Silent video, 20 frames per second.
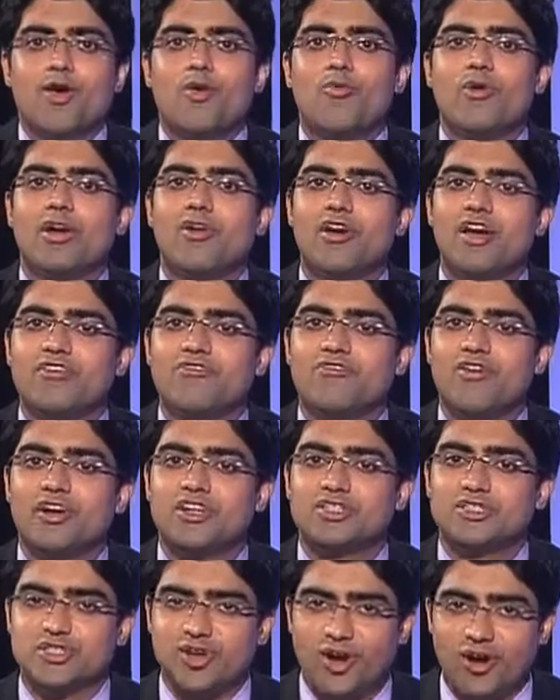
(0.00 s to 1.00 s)
We're going in for
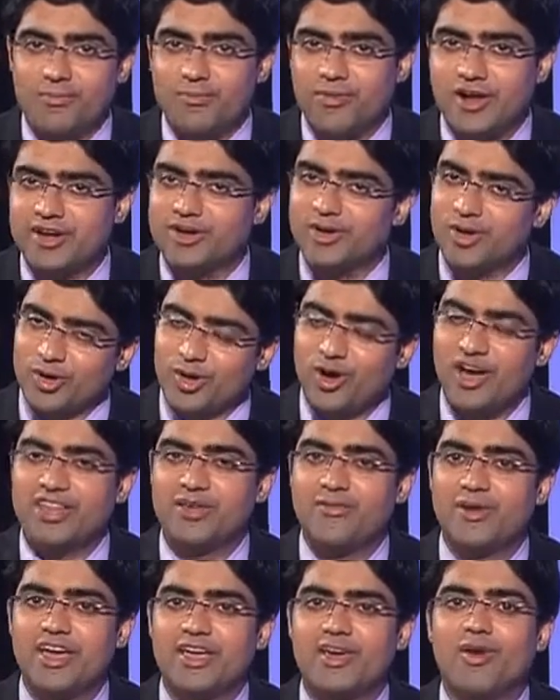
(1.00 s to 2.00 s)
a short break. Don't go
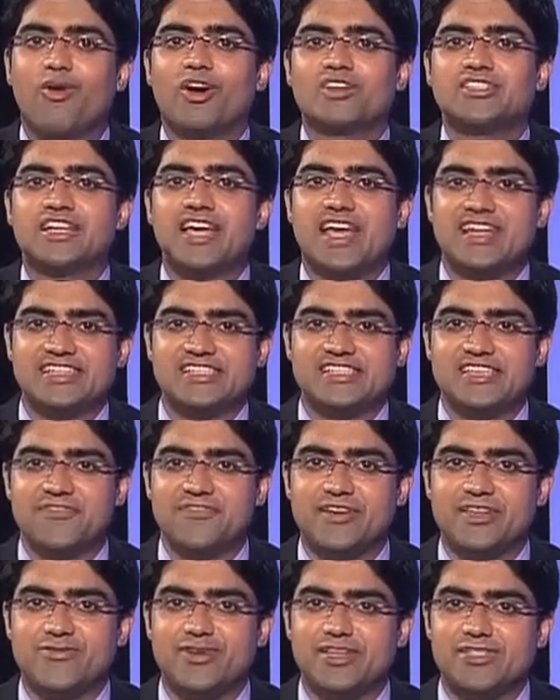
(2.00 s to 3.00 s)
anywhere. You're watching NSE
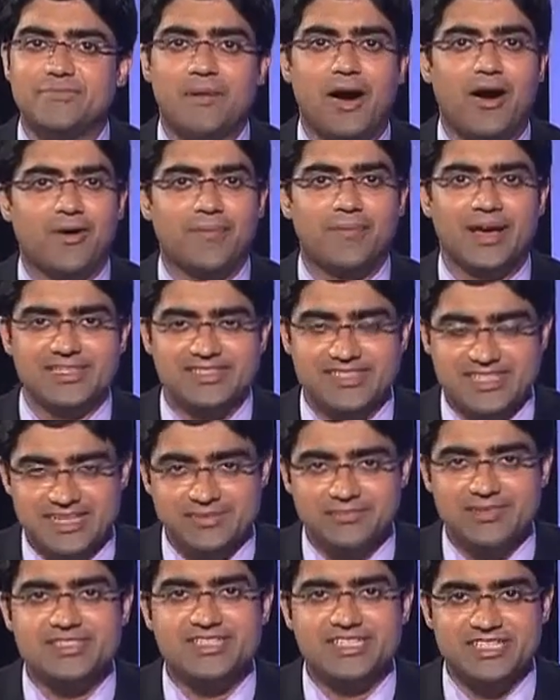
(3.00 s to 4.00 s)
FinWiz powered by
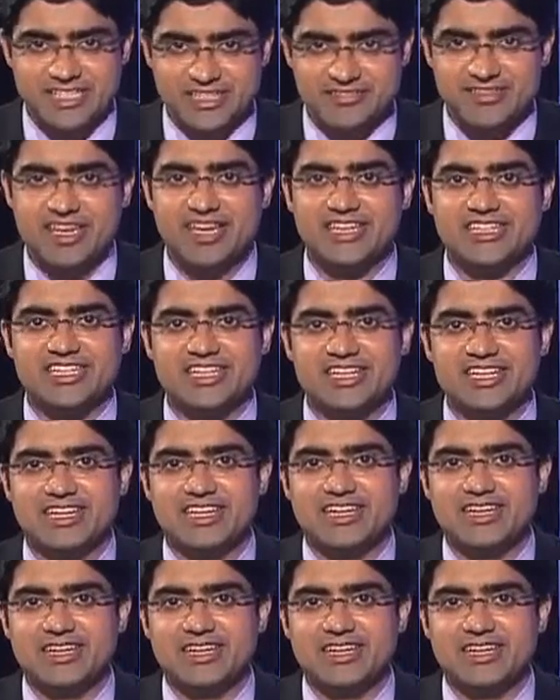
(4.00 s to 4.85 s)
CNBC TV 18.